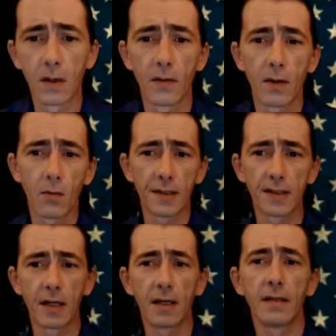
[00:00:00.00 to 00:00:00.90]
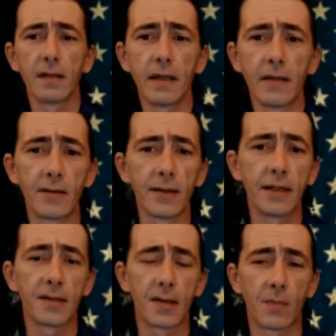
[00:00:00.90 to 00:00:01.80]
wasn't any
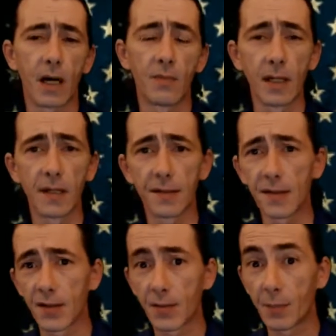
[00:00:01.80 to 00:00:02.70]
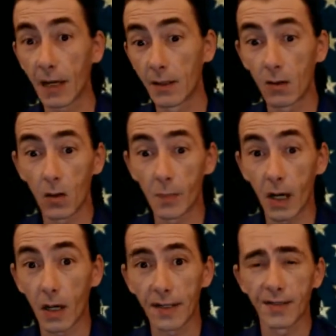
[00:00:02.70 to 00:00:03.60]
legalese about being suspected or
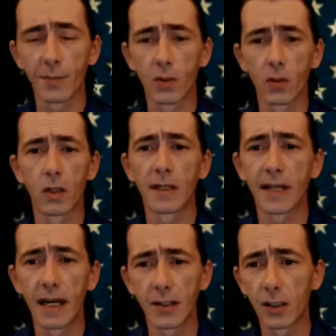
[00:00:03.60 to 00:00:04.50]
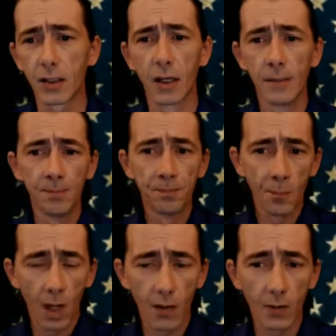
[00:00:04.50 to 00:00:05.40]
possible or alleged.
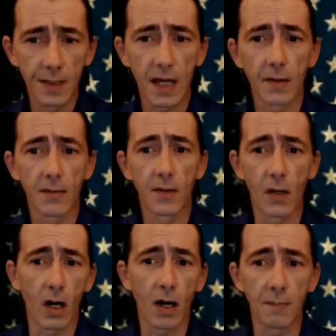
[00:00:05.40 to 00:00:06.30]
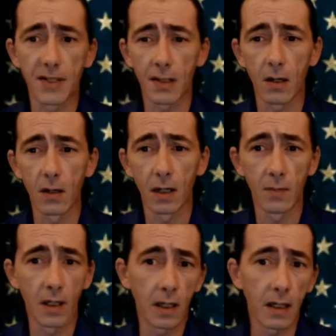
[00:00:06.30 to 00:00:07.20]
It was that the cops saw him
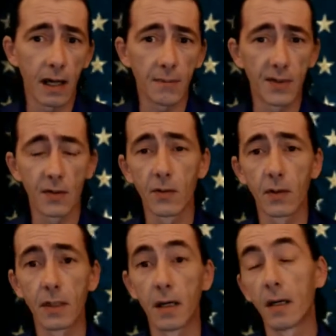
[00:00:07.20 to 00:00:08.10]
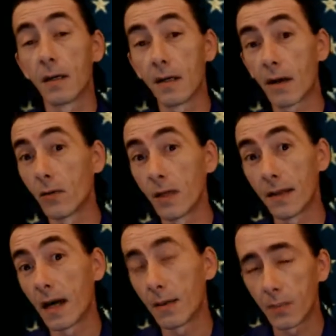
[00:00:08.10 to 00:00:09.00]
and he absolutely did it. Not only
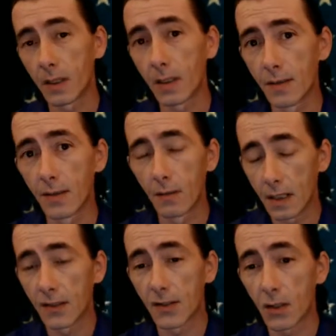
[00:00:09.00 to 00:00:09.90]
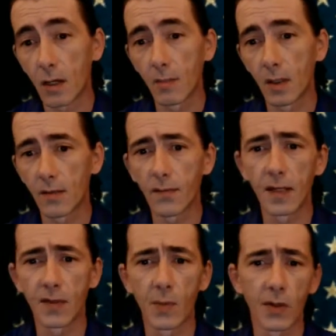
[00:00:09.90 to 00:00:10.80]
that, but he streamed it to
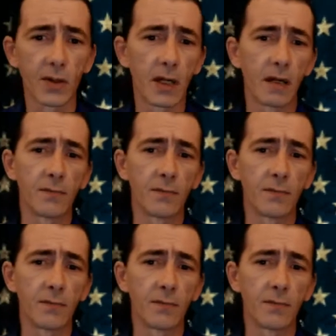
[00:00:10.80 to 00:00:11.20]
Facebook Live.